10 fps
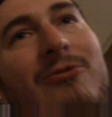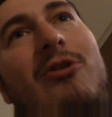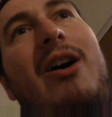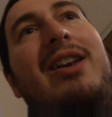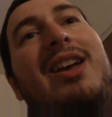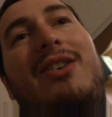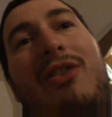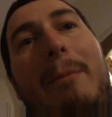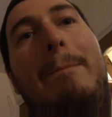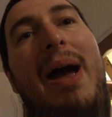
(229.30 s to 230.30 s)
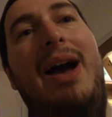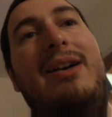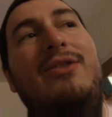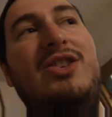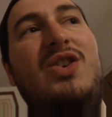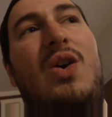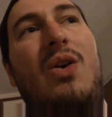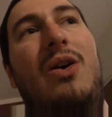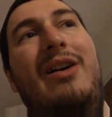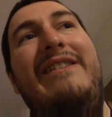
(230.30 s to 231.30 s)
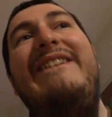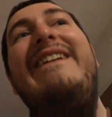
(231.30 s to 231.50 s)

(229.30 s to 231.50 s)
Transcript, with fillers: Riding on the back of his car.